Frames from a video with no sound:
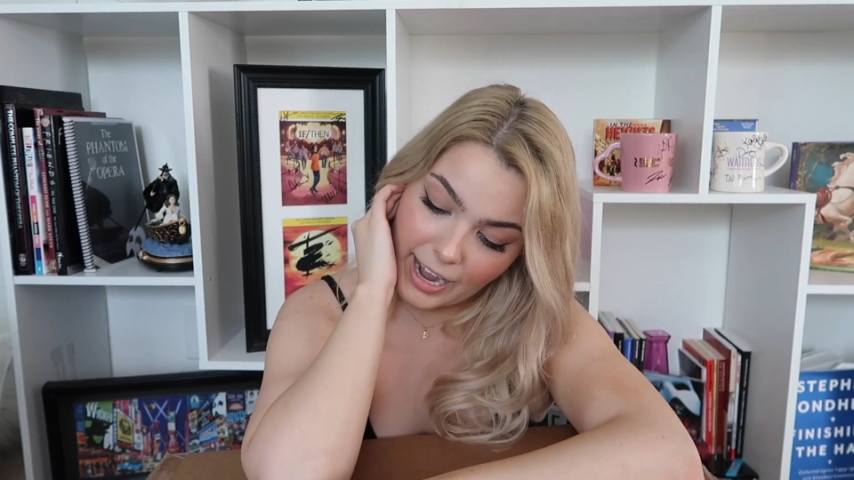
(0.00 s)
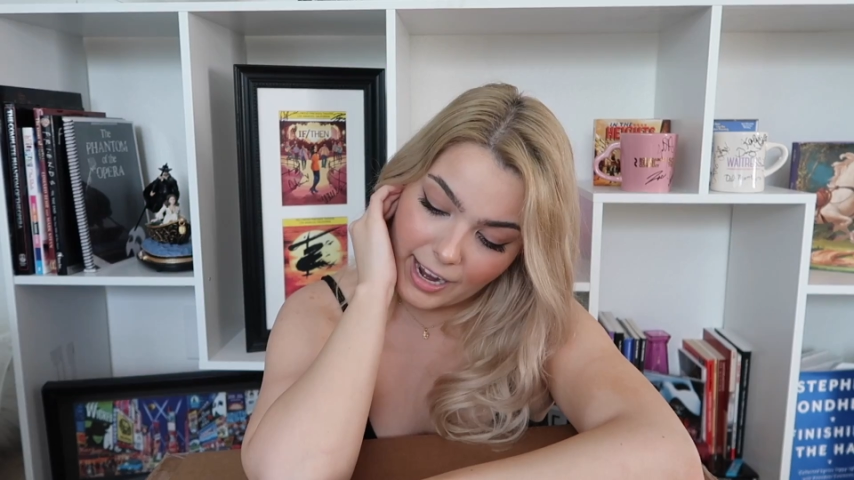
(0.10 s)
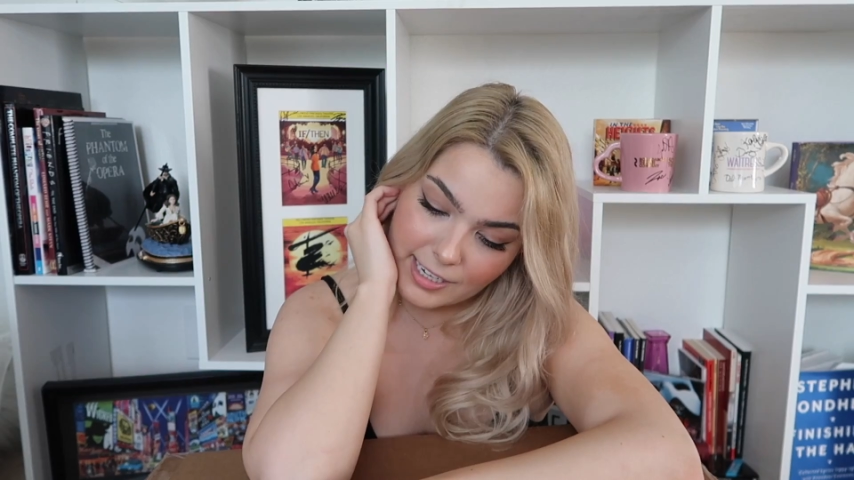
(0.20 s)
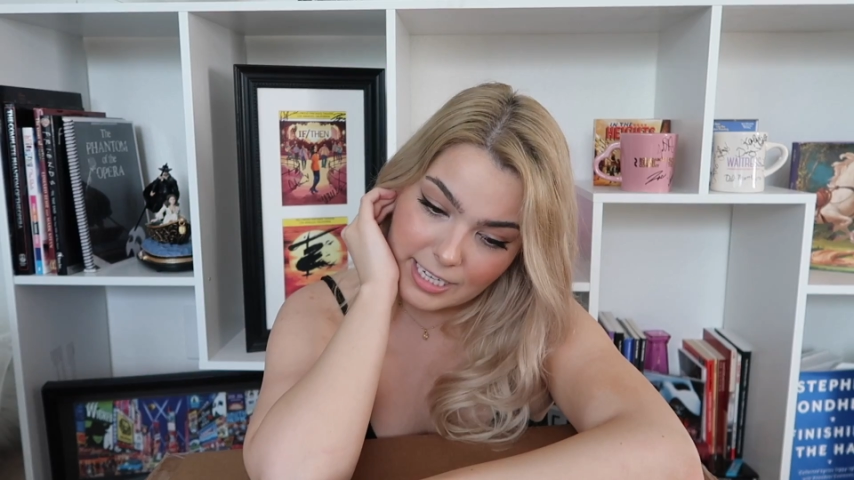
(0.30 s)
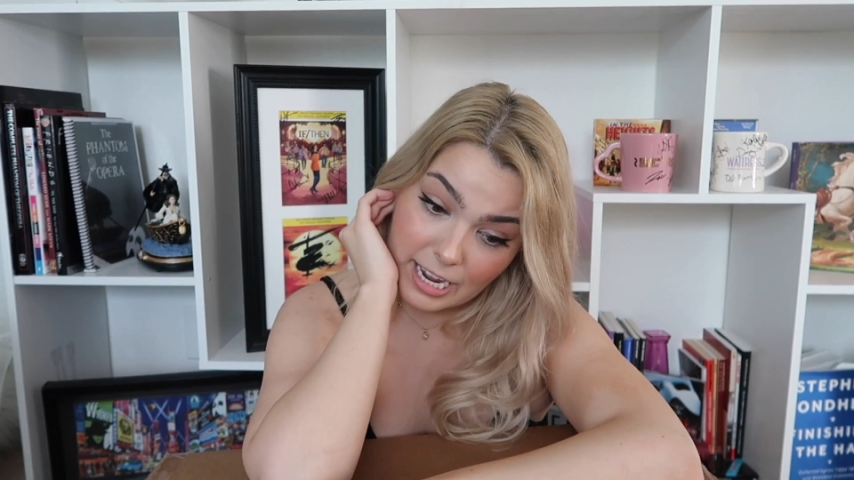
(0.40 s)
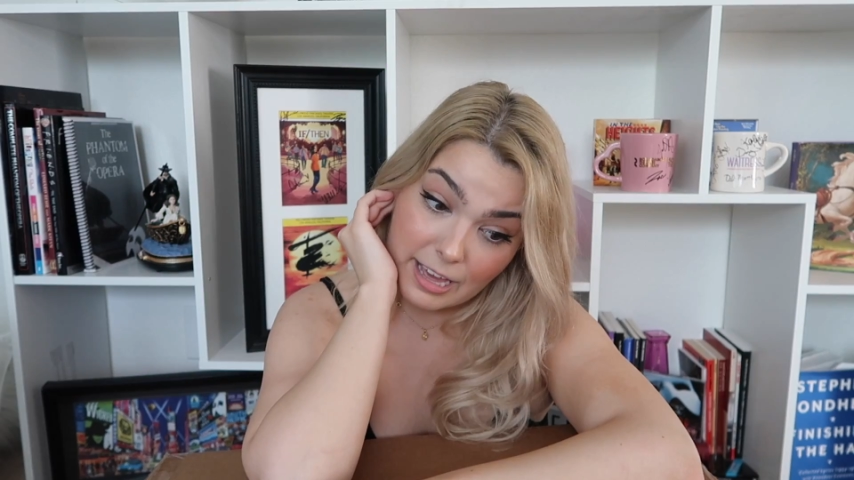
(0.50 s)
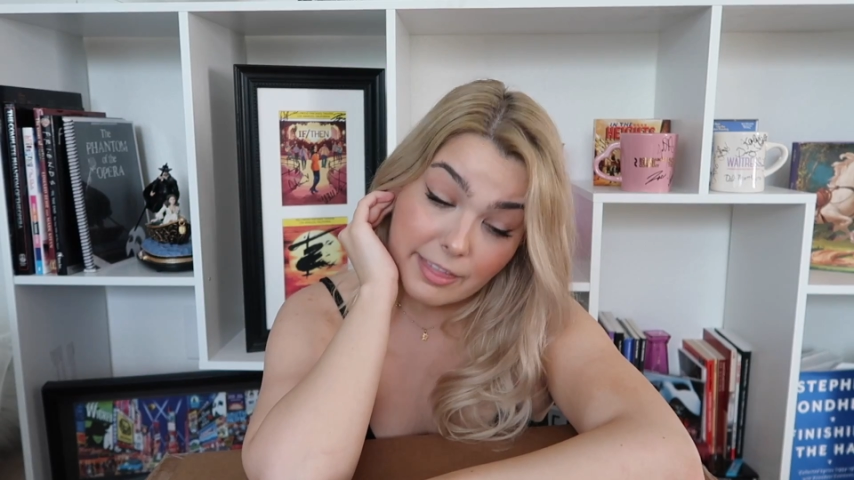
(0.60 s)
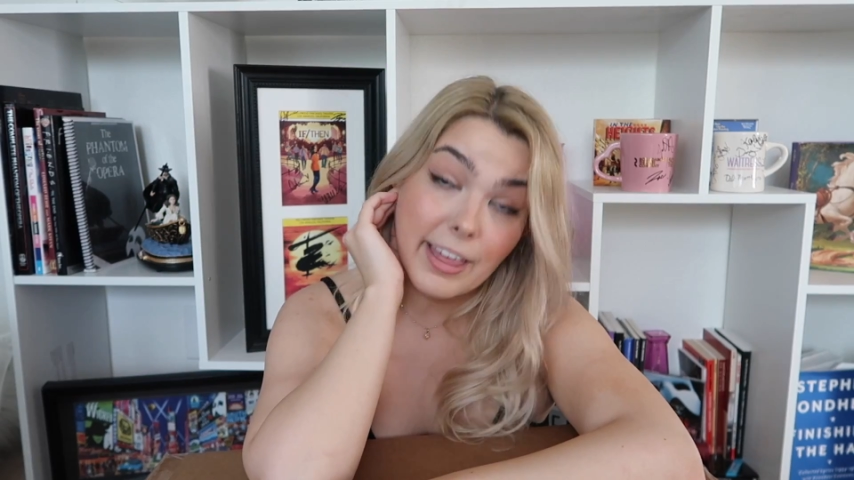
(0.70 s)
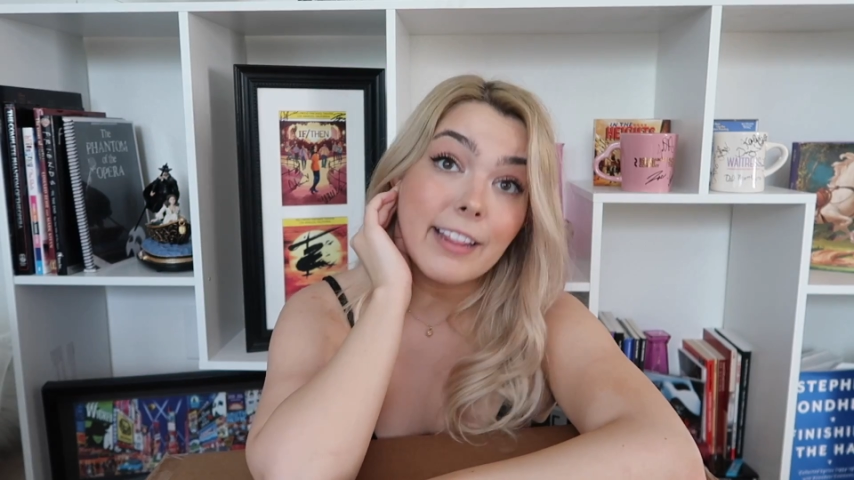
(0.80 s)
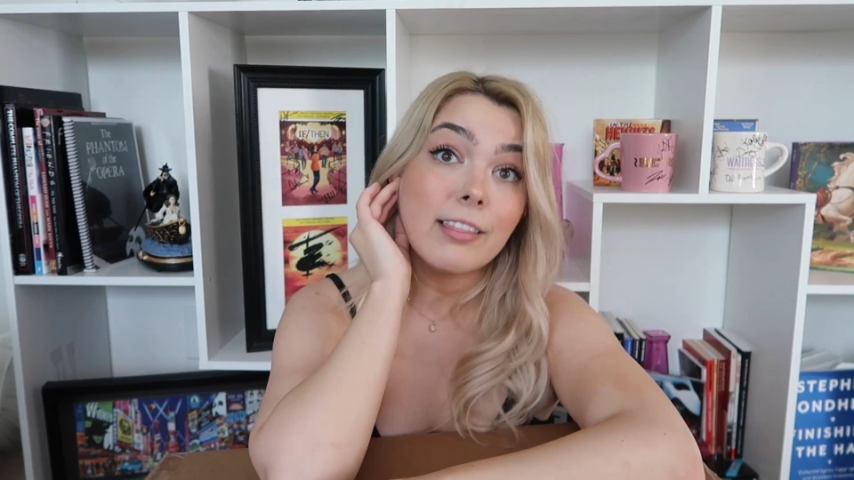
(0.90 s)
And uh,
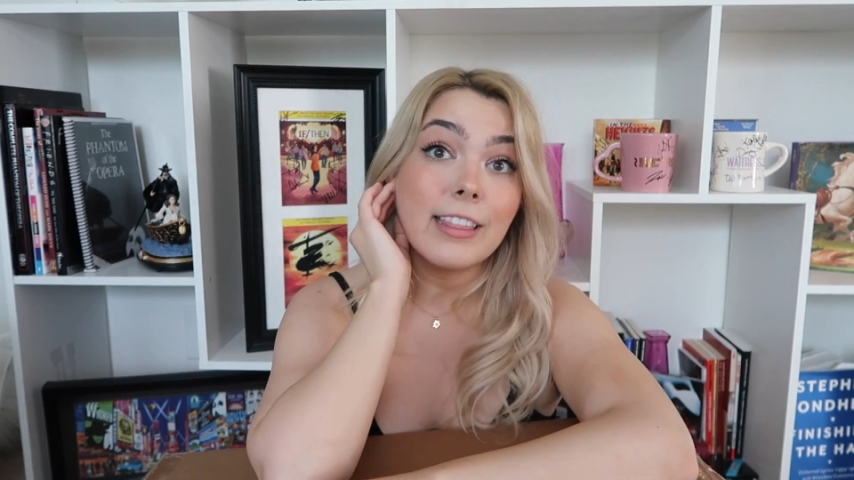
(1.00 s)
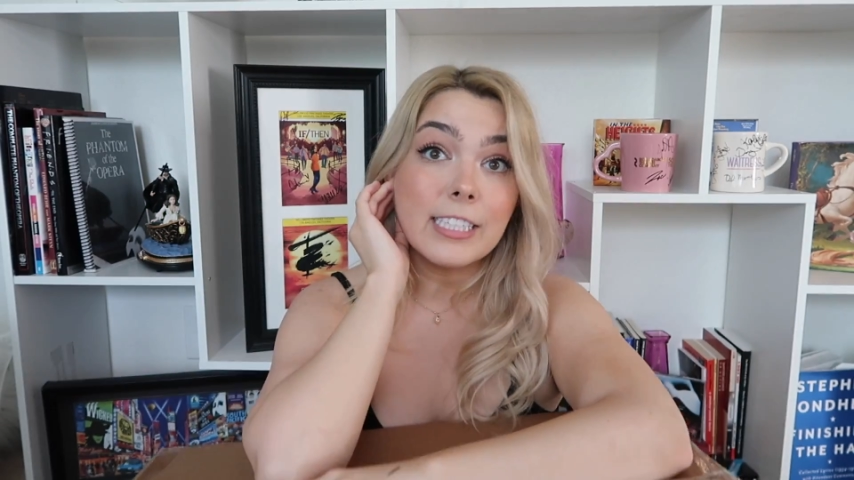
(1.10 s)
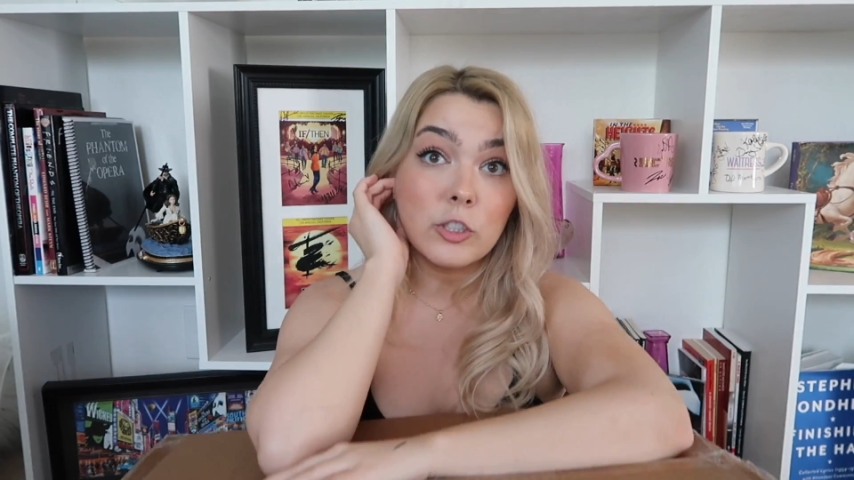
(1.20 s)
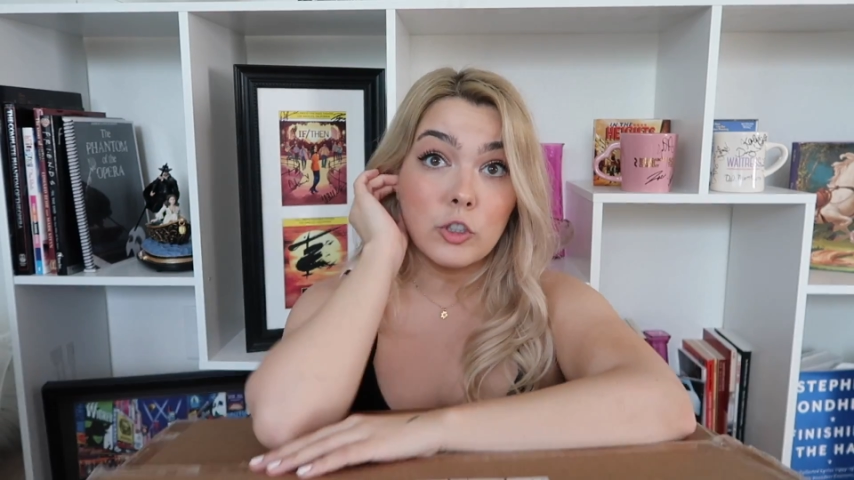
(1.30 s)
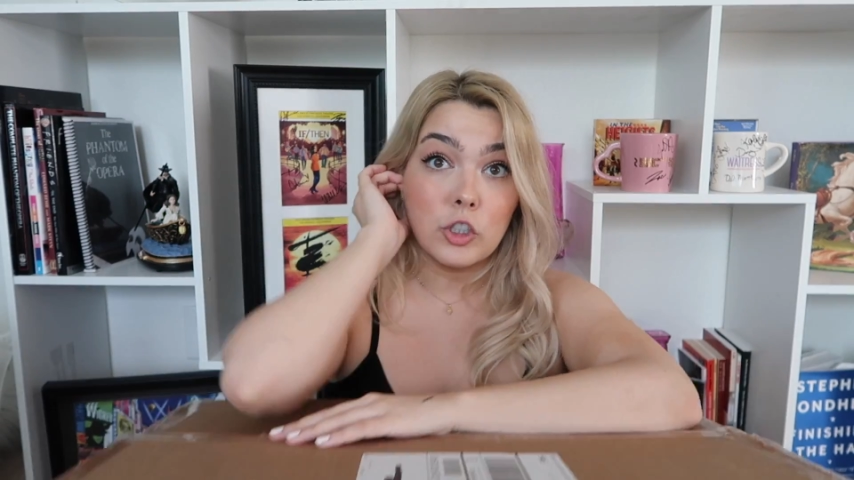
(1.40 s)
then this